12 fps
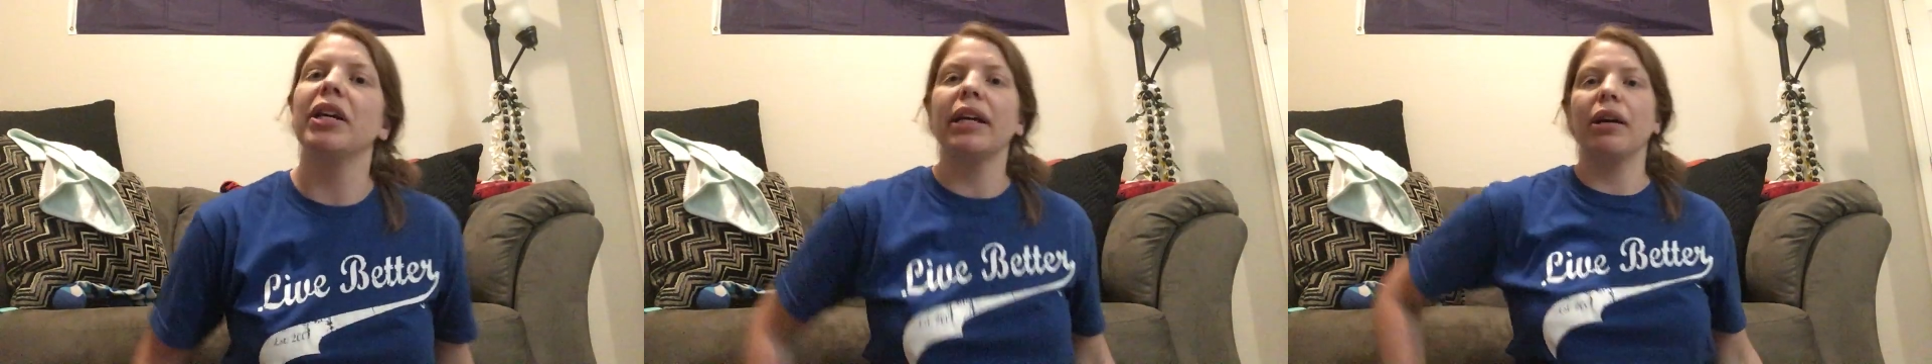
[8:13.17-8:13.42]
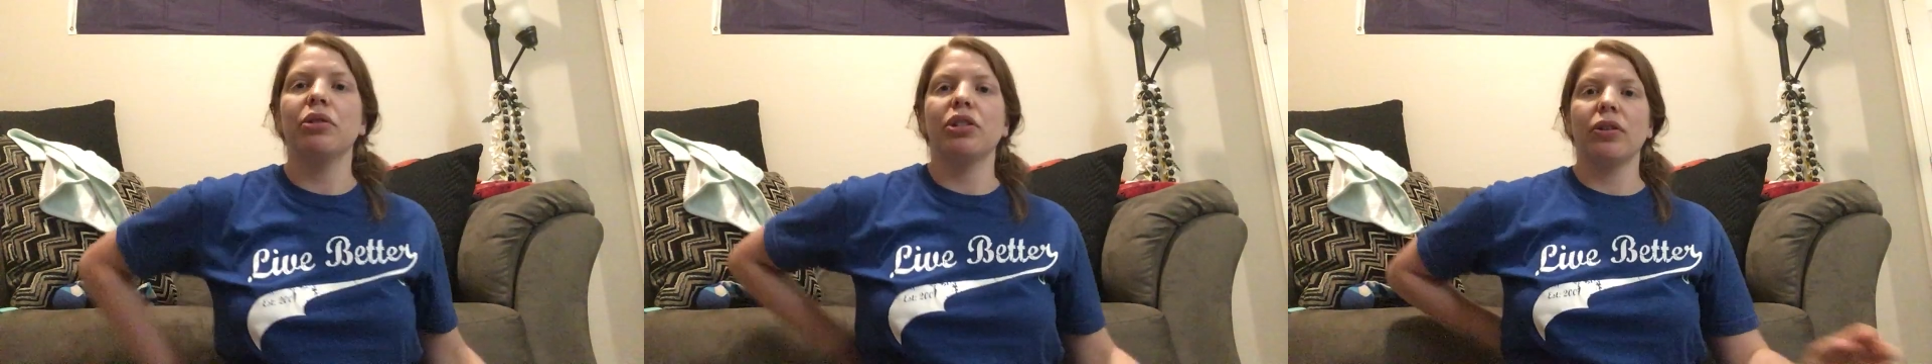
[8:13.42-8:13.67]

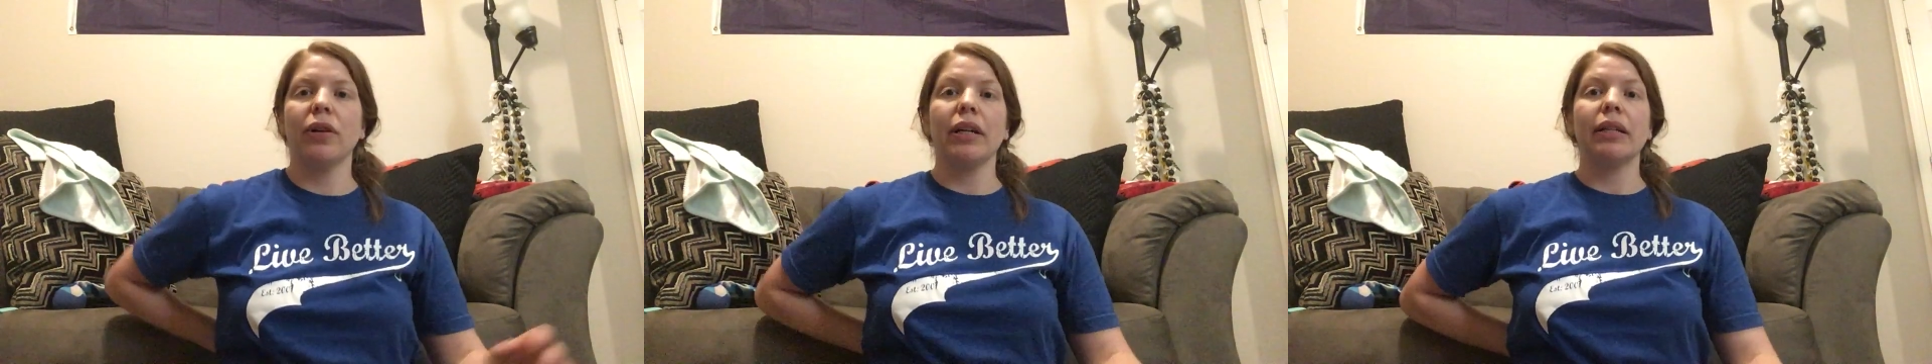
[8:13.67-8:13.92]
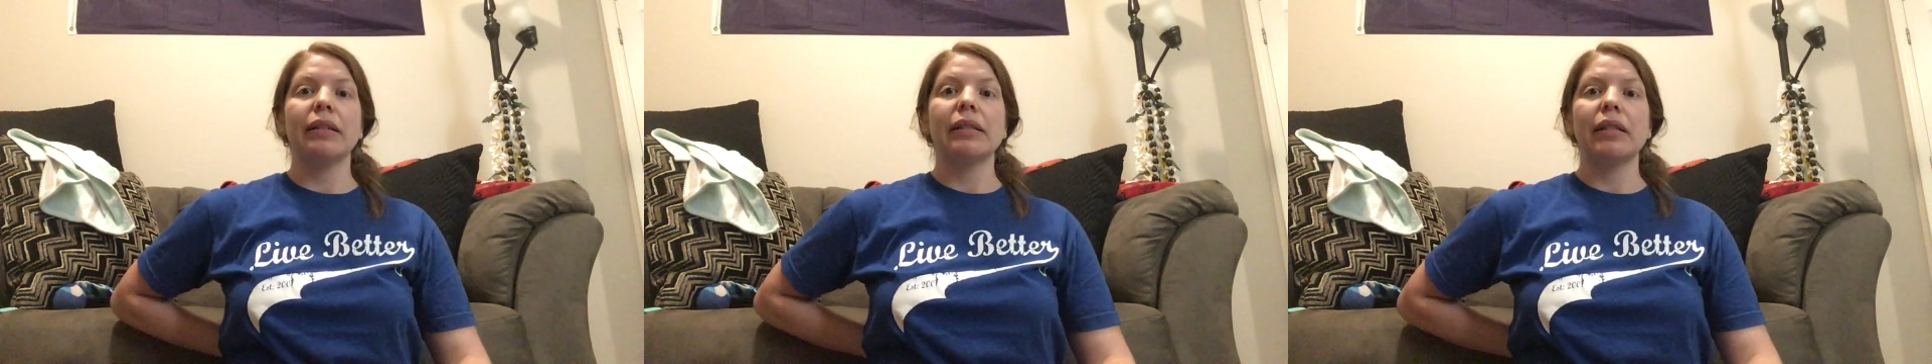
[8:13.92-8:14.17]
couch here, I
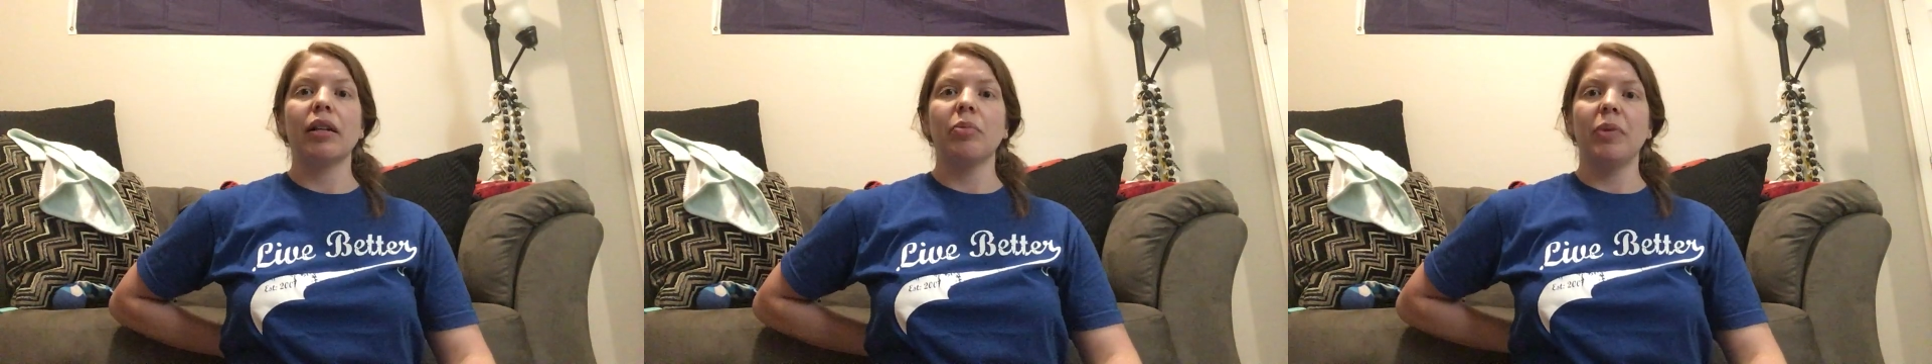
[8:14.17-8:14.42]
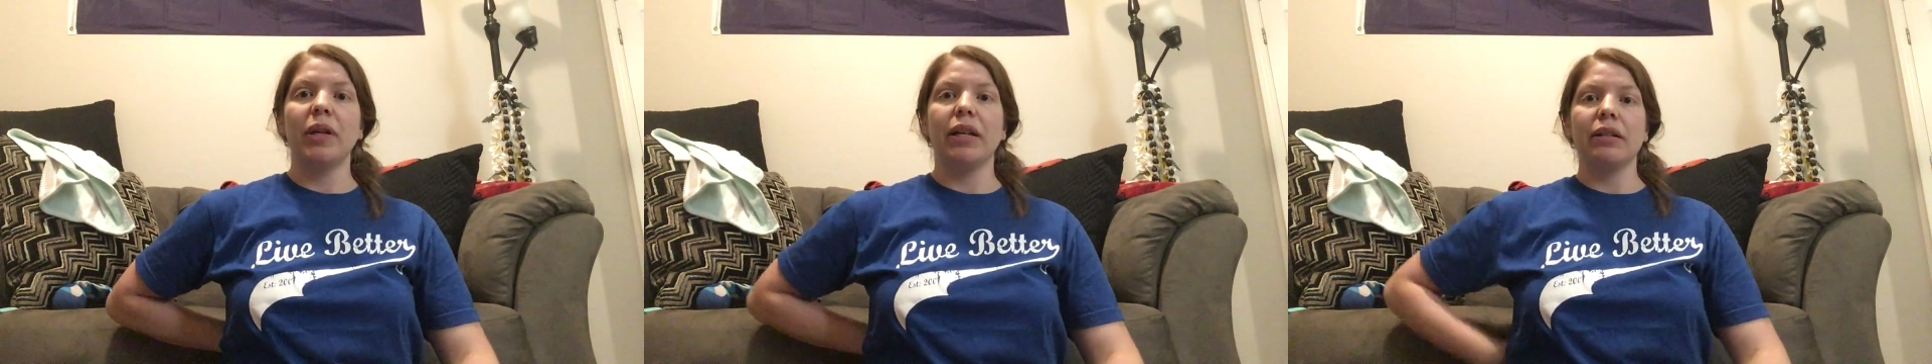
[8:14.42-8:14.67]
can sit up
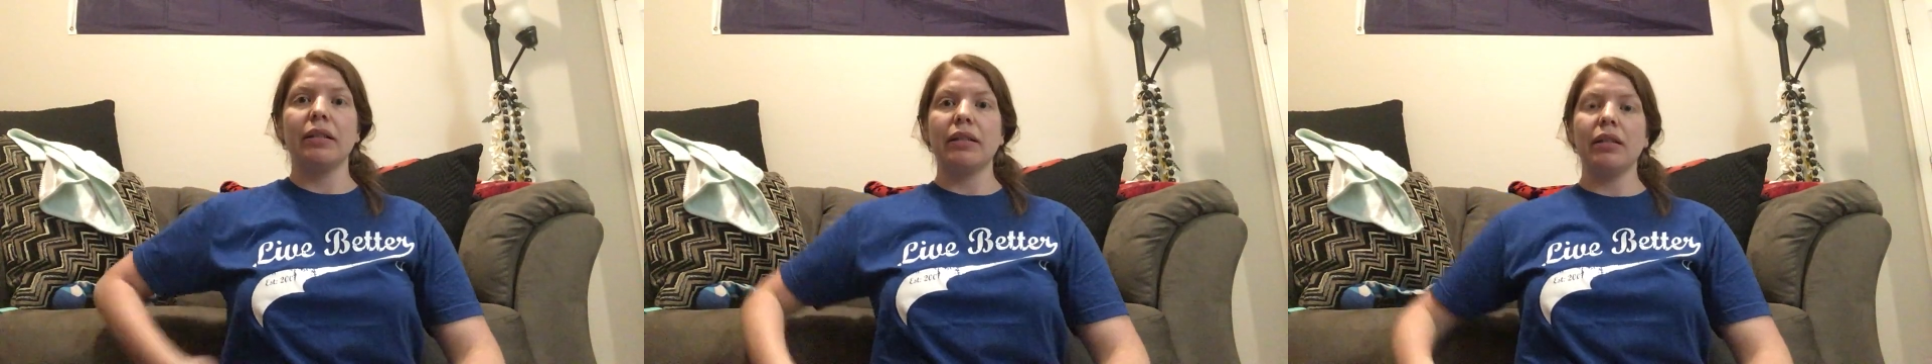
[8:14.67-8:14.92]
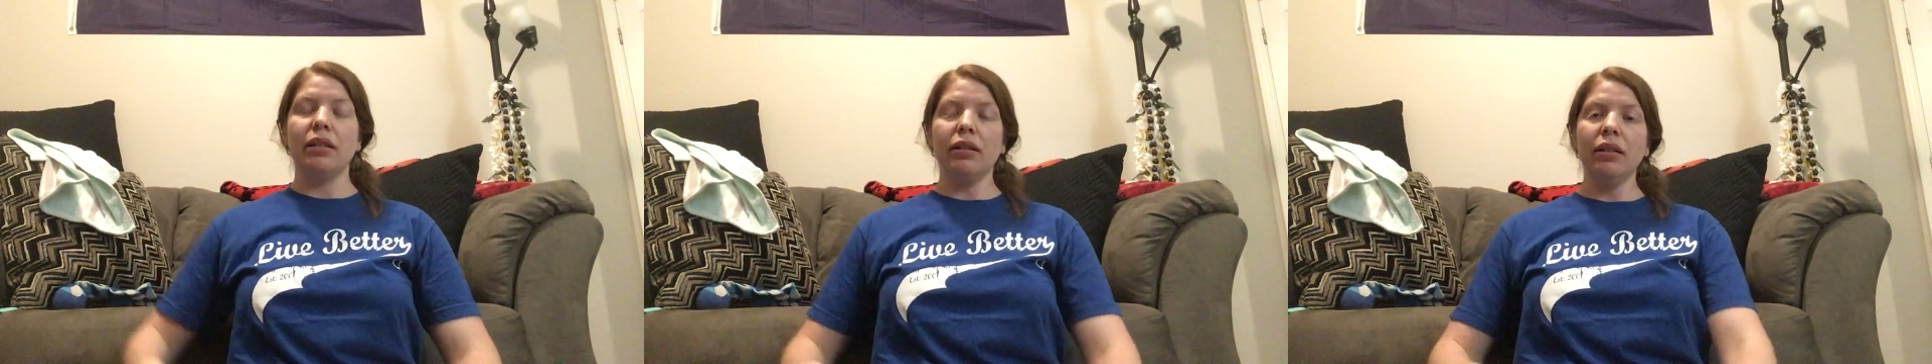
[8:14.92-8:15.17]
against
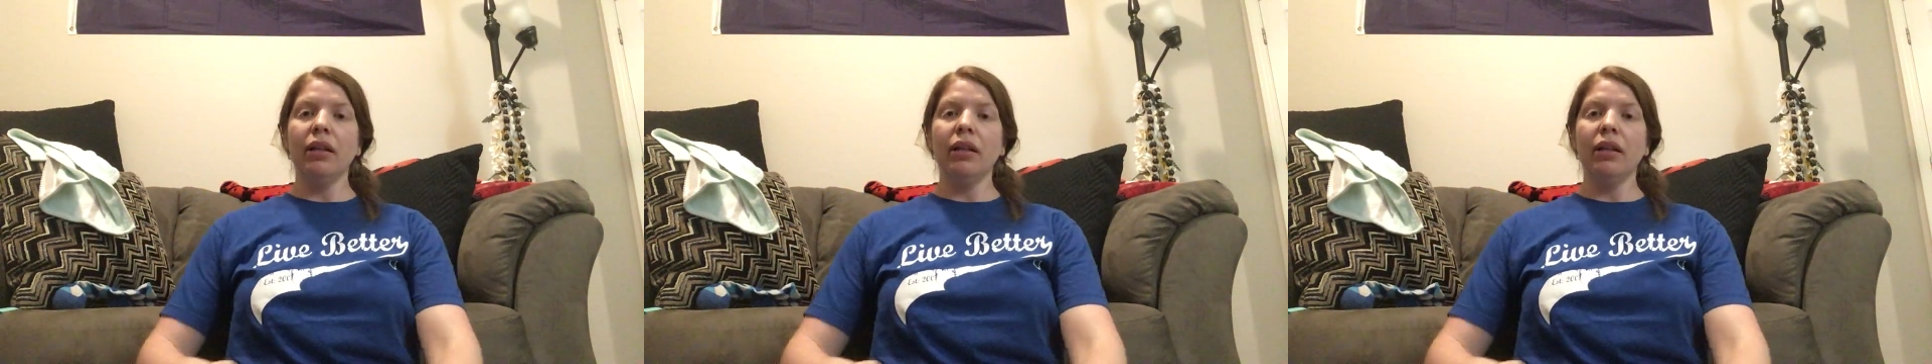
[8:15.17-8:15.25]
it,